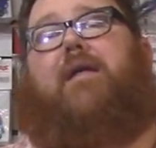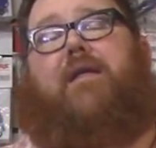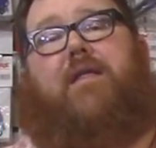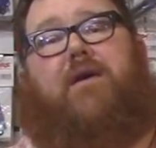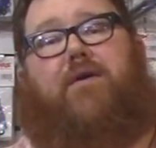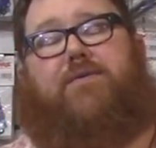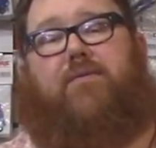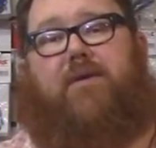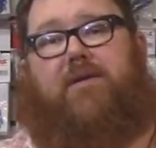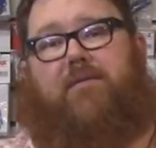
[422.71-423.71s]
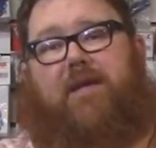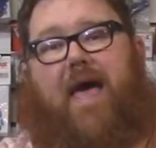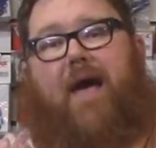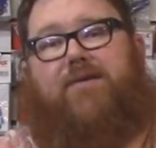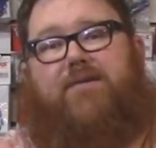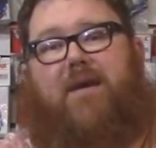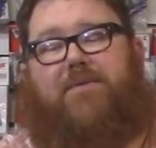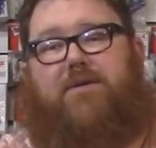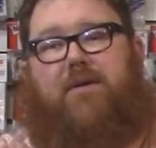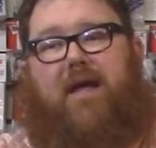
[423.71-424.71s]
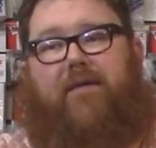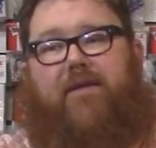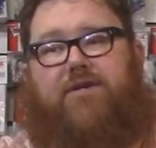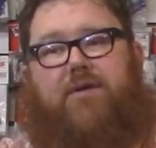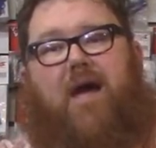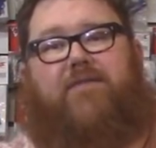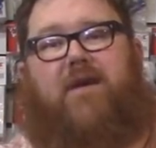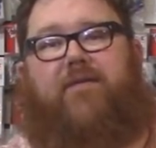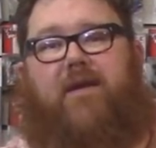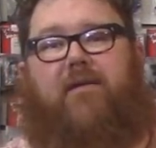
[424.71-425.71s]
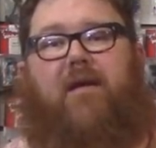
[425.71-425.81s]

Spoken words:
And then they also bring the axles up so you can have this drive shaft angle.